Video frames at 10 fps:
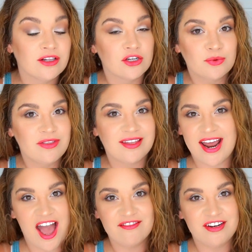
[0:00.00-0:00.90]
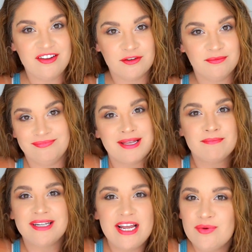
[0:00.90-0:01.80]
looks with that I haven't even
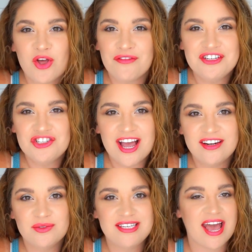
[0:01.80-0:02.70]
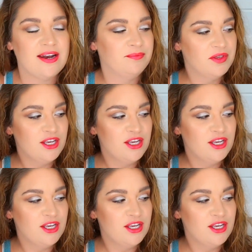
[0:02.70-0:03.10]
like played with all these shadows yet.